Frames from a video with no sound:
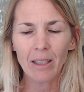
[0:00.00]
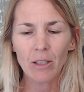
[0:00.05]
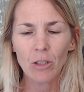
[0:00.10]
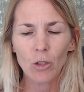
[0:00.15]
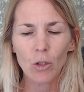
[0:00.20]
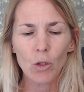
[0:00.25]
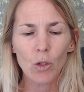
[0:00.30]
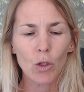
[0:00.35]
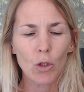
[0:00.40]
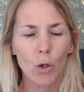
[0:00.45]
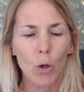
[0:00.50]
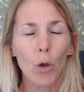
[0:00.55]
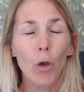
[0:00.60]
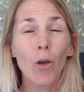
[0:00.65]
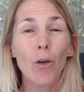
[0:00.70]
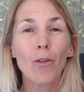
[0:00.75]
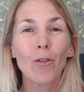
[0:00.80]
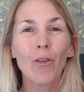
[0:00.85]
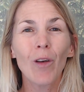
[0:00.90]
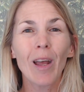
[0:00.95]
to
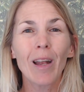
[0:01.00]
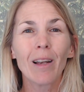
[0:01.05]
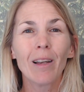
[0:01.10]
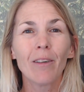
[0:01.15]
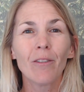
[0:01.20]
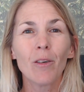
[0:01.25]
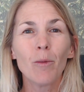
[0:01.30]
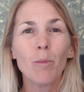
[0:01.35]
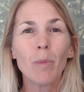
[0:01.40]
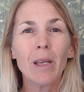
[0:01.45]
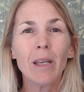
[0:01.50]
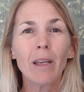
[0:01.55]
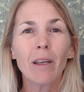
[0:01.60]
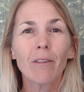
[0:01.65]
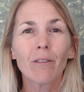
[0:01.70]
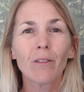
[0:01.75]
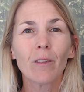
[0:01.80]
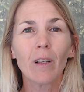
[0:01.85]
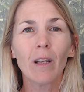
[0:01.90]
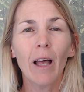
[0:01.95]
serve and live a
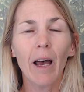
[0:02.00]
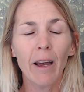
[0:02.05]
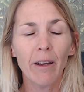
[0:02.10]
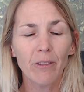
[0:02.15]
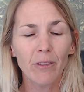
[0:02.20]
meaningful life,